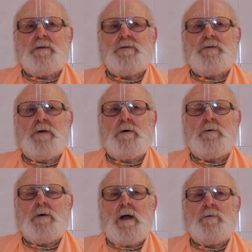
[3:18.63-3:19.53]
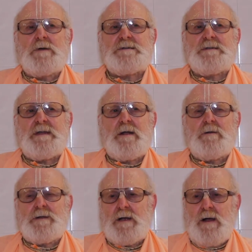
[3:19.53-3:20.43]
So I wasn't there
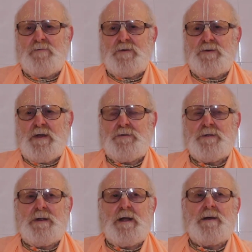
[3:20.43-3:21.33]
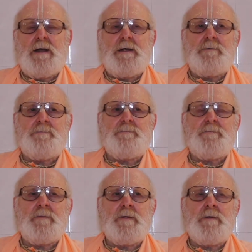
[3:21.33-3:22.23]
at the conversation that night,
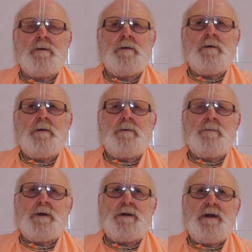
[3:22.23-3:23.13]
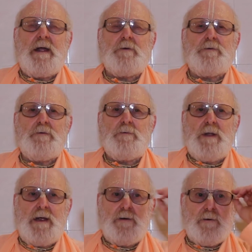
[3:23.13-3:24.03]
but a day or two
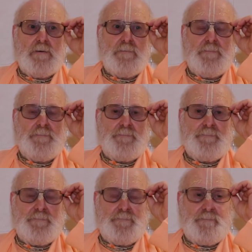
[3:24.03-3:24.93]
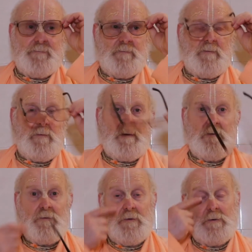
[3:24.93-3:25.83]
later,
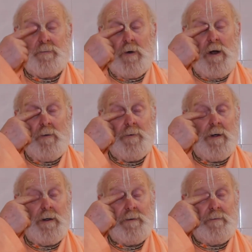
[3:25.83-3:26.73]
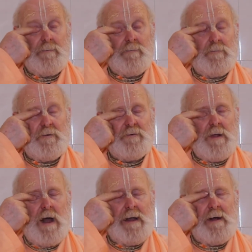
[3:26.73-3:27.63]
Srila Prabhupada was
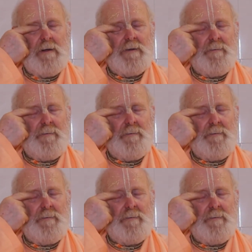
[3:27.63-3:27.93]
lying on the